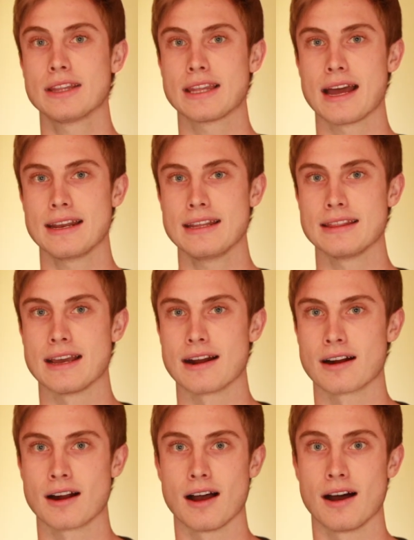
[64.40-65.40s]
get that in
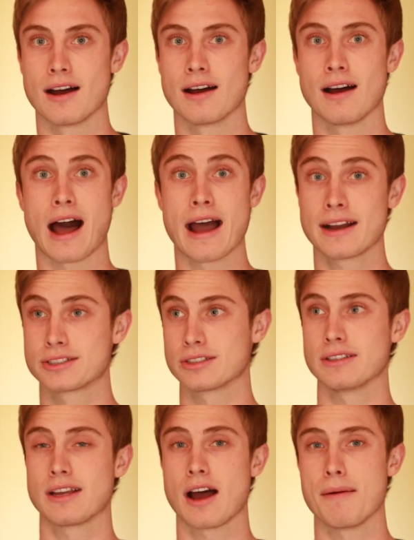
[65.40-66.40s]
there, uh, I
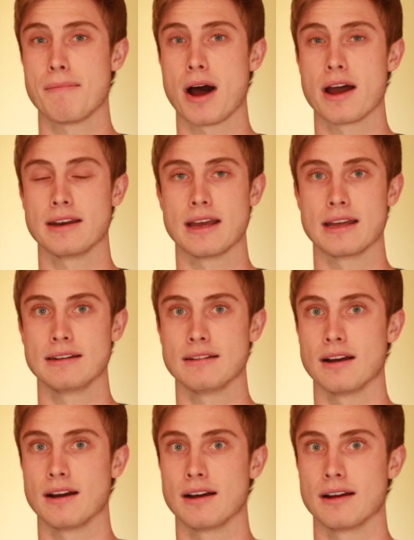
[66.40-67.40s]
actually got mine at,
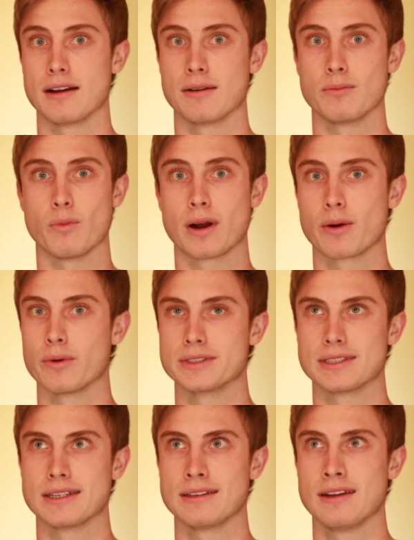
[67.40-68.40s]
uh, where
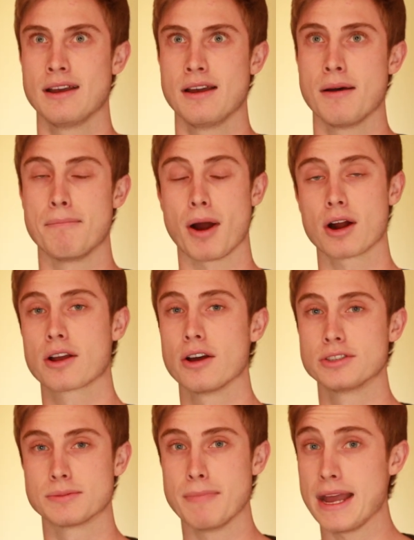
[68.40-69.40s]
was it?
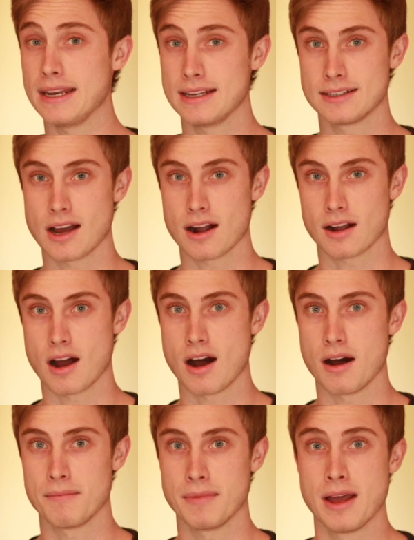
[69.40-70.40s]

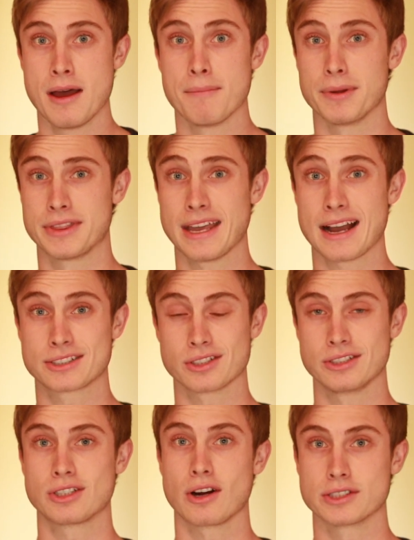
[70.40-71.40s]
Barcodesmania.com, but they
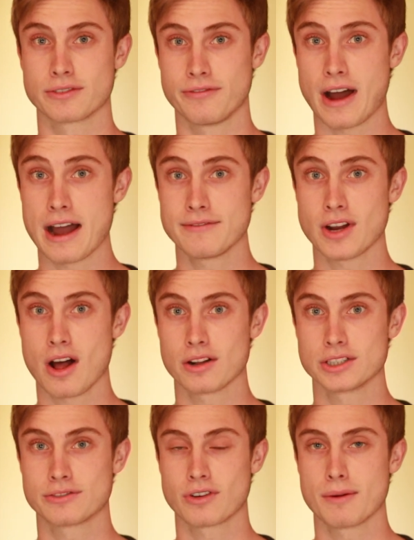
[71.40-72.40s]
actually charge
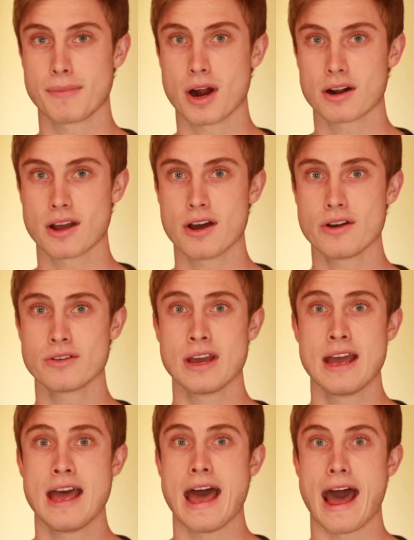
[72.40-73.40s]
$5 for a barcode.
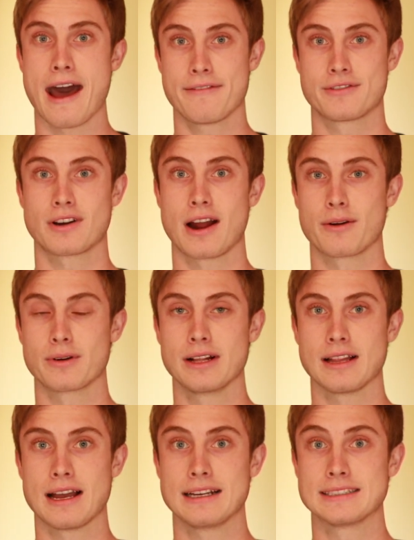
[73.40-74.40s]
After I
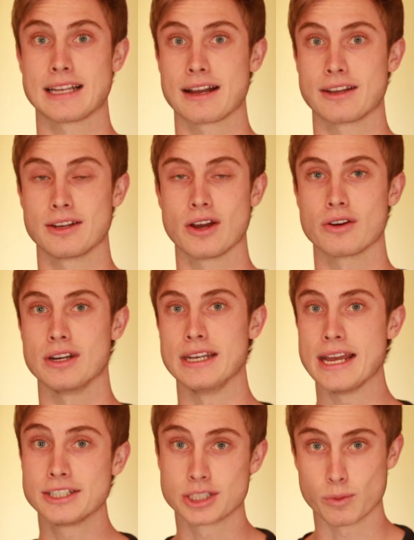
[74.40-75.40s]
realized I could go to
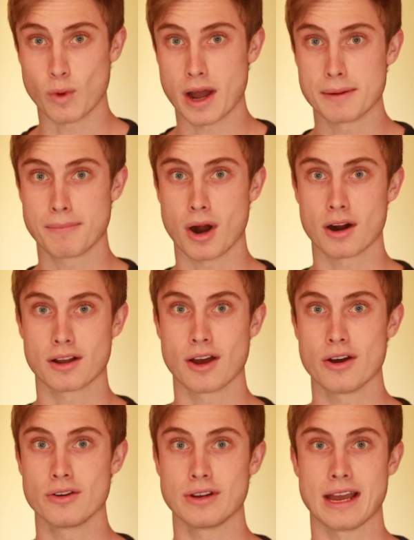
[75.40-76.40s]
Nationwide
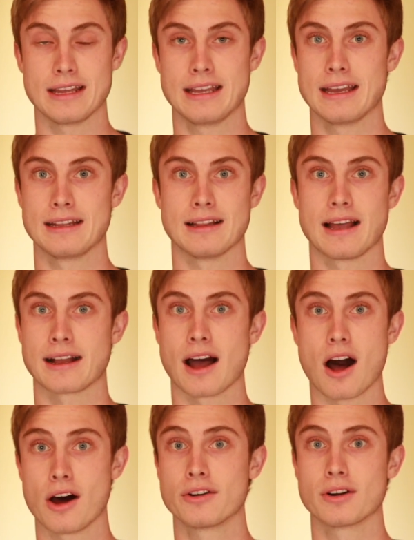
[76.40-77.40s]
Barcode and get like
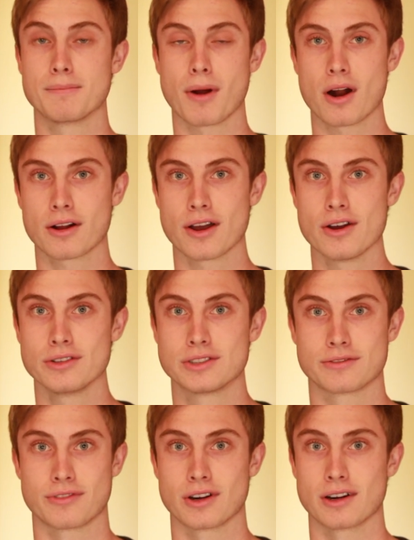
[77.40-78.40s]
100
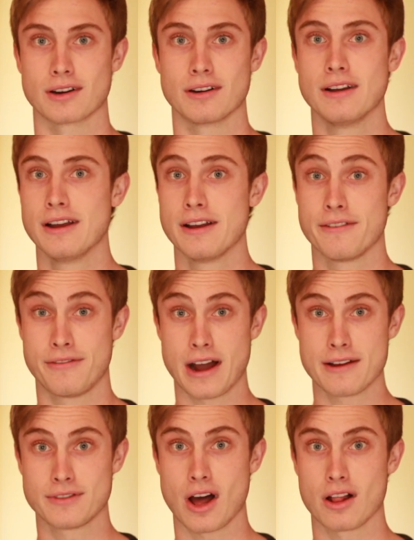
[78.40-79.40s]
barcodes for
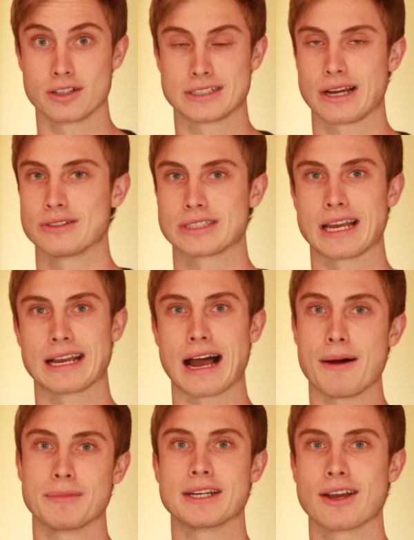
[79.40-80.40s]
five dollars. I was like,
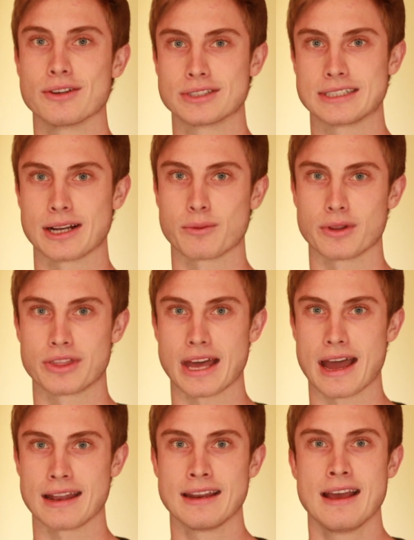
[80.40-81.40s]
I'm gonna go stick with
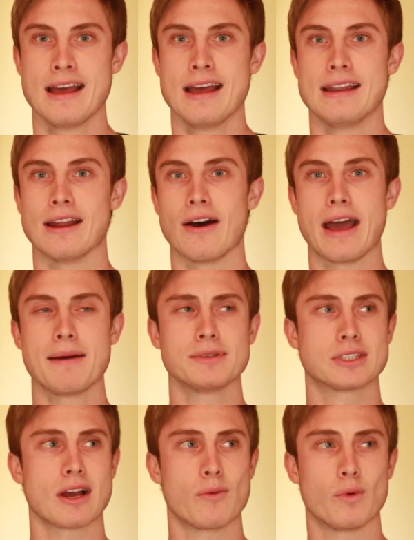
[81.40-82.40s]
that. Now
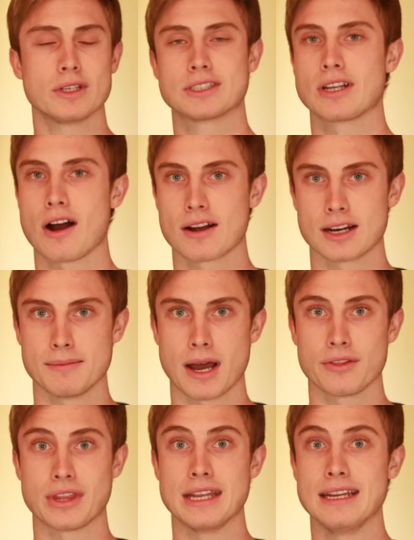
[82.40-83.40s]
Amazon was talking
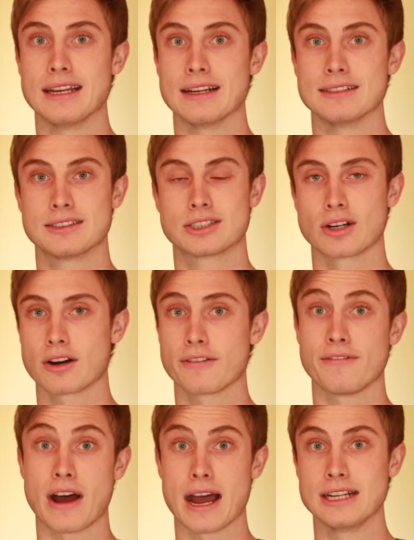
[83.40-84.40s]
about they need a
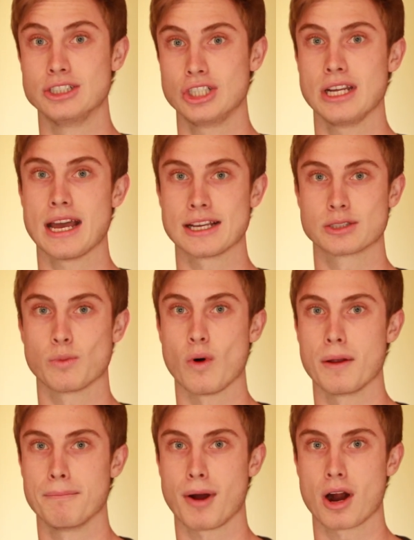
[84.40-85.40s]
certified
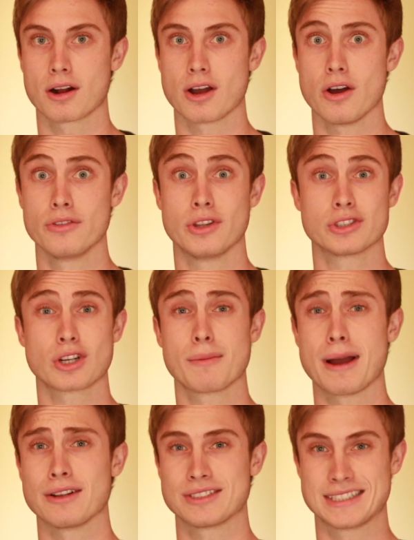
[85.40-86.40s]
GS1 barcode. Those are
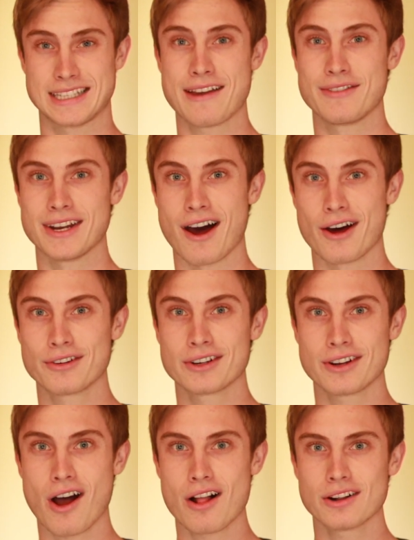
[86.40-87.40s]
about seven
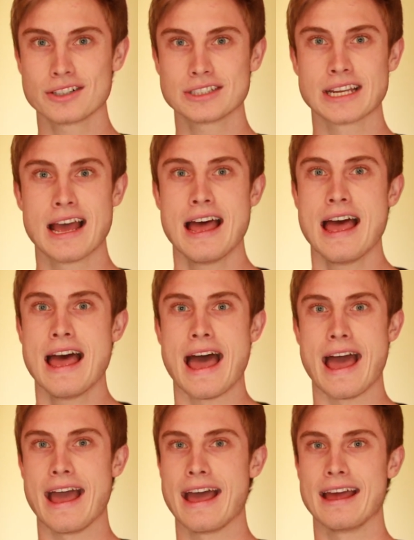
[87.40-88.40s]
hundred dollars,
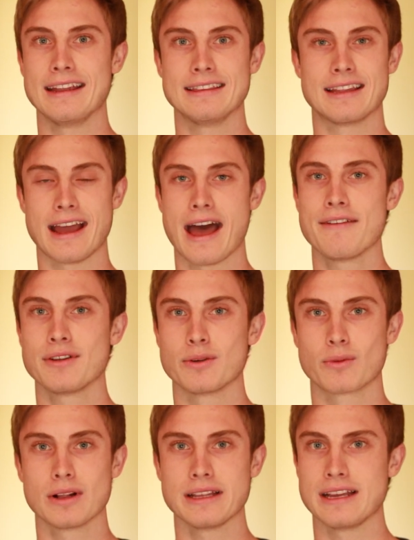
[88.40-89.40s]
and they haven't
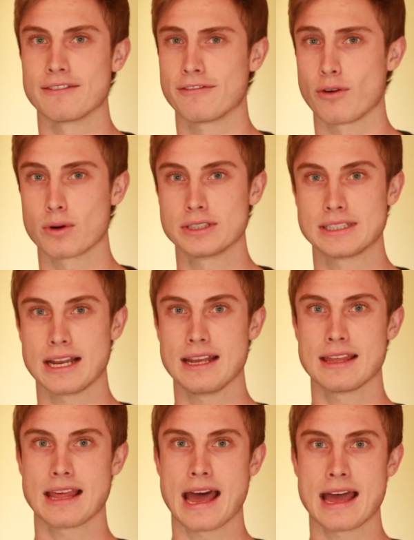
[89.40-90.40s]
really enforced
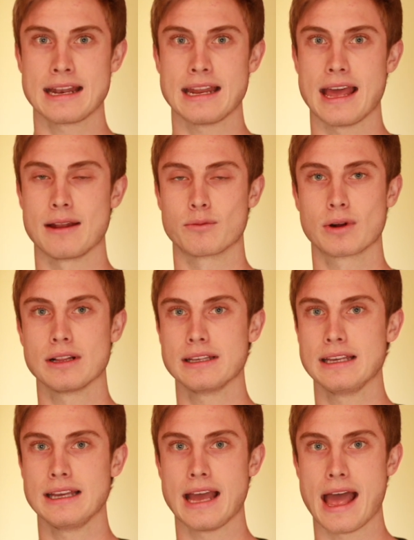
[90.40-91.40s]
any of that. And
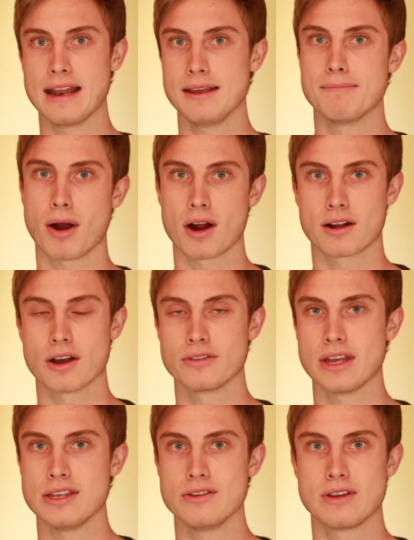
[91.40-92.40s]
really, any barcode
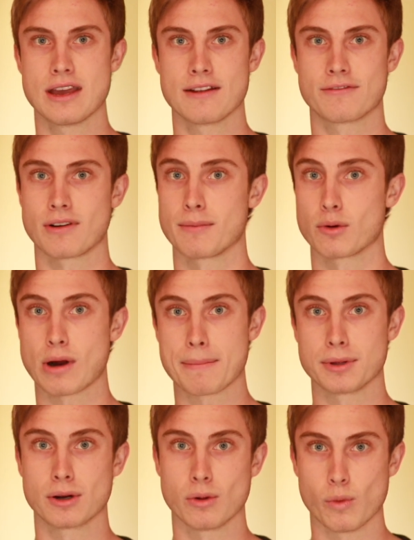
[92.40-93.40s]
that you get from a
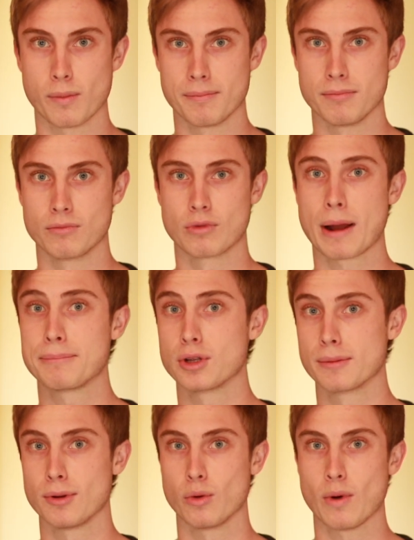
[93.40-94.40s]
reputable
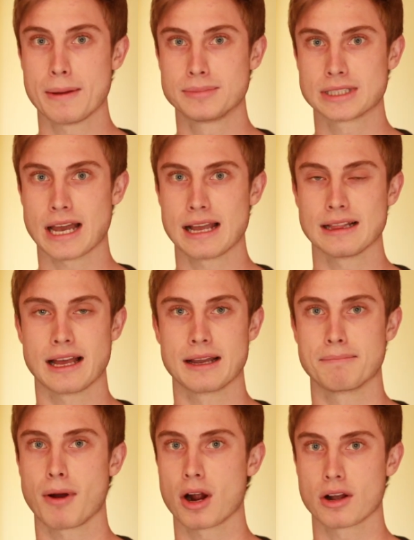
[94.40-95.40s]
reputable website
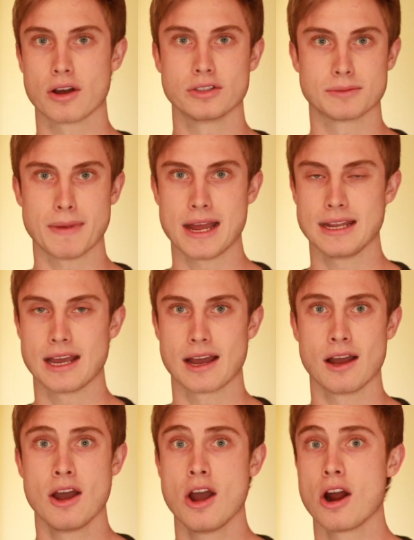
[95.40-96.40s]
like Barcodes
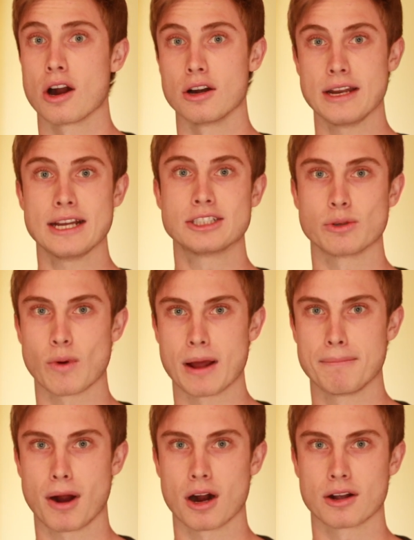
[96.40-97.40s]
Mania or
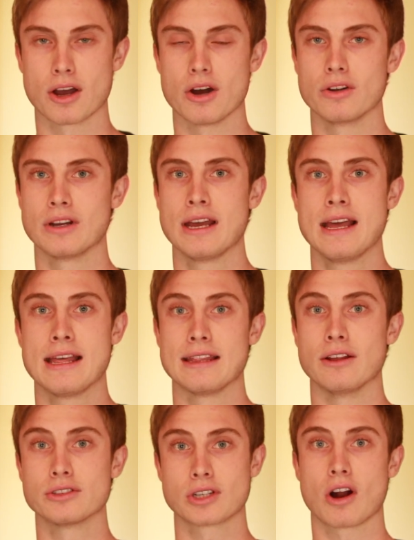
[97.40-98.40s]
Nationwide Barcode,
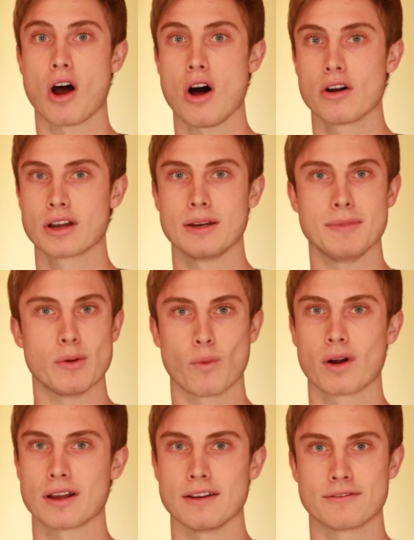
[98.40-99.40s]
those are all going to be
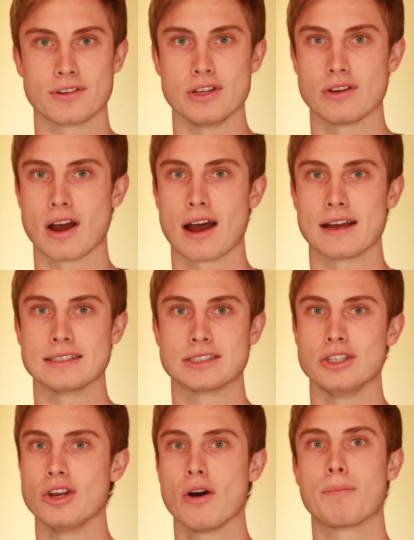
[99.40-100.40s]
working for you
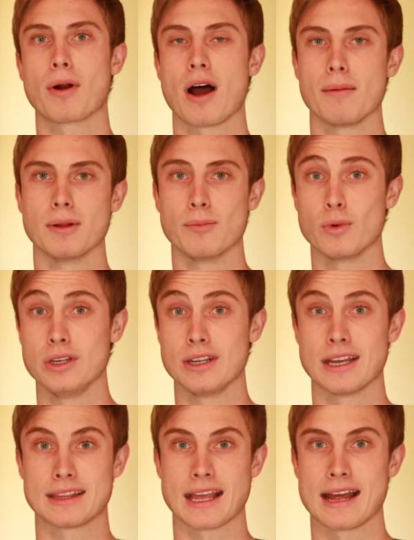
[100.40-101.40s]
guys, no problem when you
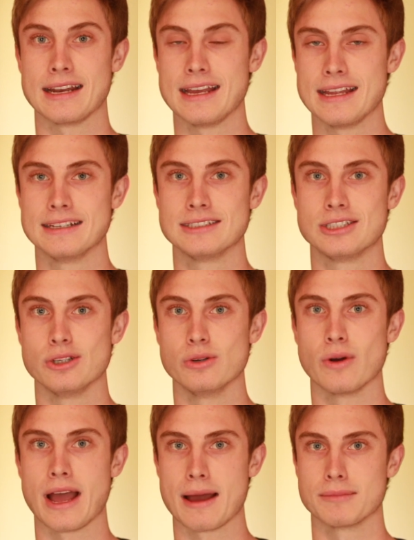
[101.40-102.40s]
get that
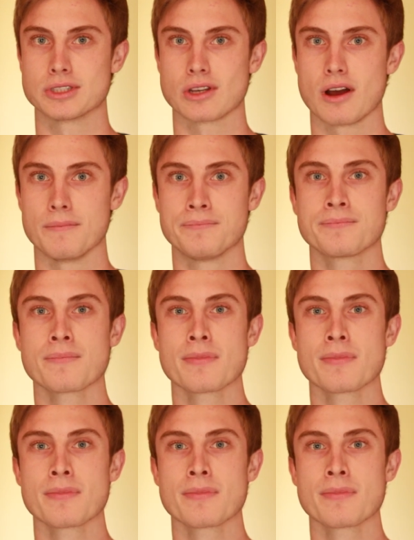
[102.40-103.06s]
into Amazon.